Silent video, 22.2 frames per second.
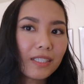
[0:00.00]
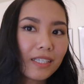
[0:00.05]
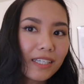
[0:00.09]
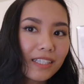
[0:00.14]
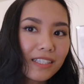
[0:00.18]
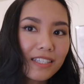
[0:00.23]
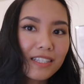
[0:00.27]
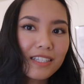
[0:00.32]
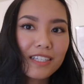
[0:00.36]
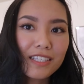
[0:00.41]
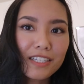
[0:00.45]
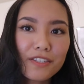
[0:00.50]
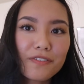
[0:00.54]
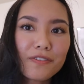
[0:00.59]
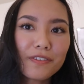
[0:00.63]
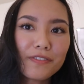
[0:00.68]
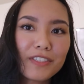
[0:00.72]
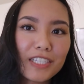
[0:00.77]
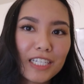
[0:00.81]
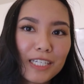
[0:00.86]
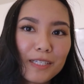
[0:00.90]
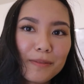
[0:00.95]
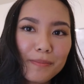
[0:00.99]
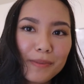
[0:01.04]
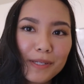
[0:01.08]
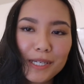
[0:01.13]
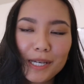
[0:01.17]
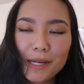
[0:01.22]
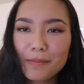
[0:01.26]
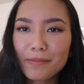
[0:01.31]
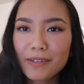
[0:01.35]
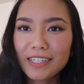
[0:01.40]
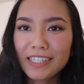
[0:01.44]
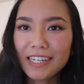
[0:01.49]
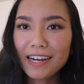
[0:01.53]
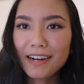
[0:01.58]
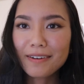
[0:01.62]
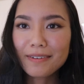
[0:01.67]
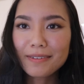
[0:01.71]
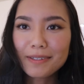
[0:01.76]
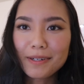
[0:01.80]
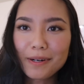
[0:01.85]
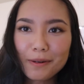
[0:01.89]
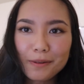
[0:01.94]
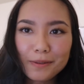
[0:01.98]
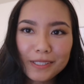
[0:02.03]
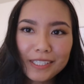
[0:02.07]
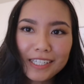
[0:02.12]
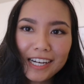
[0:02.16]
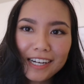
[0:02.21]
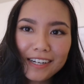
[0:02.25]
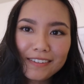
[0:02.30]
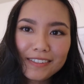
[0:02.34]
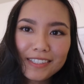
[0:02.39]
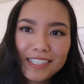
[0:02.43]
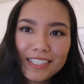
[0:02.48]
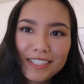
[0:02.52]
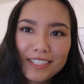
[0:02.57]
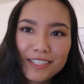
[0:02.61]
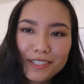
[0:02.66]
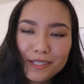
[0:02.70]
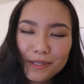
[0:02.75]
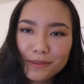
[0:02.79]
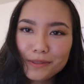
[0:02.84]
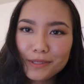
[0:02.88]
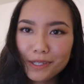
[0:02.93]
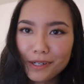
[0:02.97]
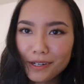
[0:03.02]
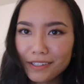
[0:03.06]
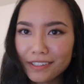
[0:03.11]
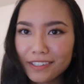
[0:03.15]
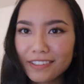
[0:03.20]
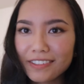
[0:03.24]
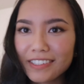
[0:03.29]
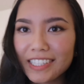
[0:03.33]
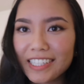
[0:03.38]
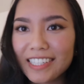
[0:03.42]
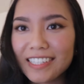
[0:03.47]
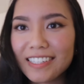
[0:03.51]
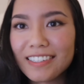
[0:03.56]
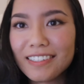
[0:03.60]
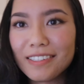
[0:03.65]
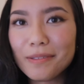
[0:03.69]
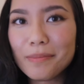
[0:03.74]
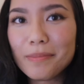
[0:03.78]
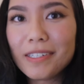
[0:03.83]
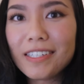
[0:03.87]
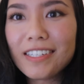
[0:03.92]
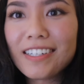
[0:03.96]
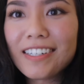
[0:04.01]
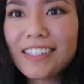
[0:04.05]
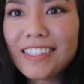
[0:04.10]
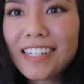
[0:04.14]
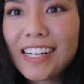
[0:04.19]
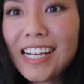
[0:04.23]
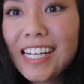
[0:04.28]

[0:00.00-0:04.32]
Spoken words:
It's 6:15 p.m. right now. Holy cow, it is so dark already. Oh my god.